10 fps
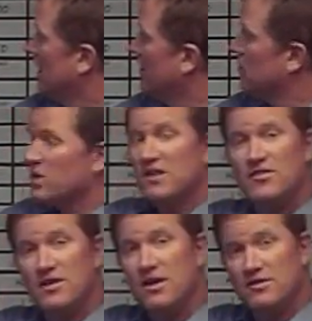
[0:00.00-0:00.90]
And as we can
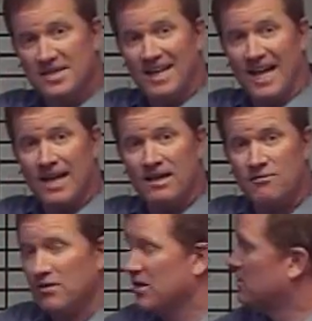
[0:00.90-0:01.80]
see here today,
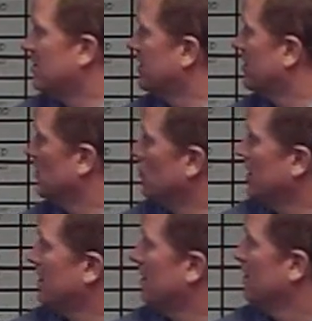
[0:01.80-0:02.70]
for this particular
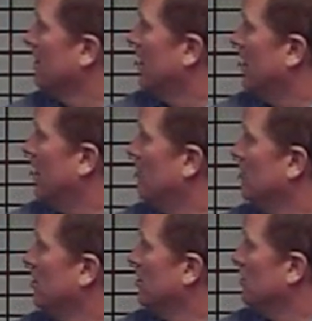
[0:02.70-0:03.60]
week,
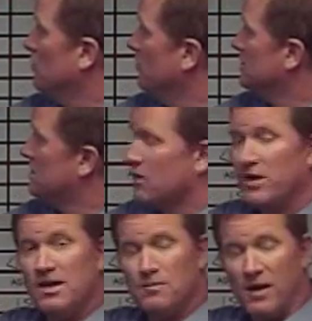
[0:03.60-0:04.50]
Newman generated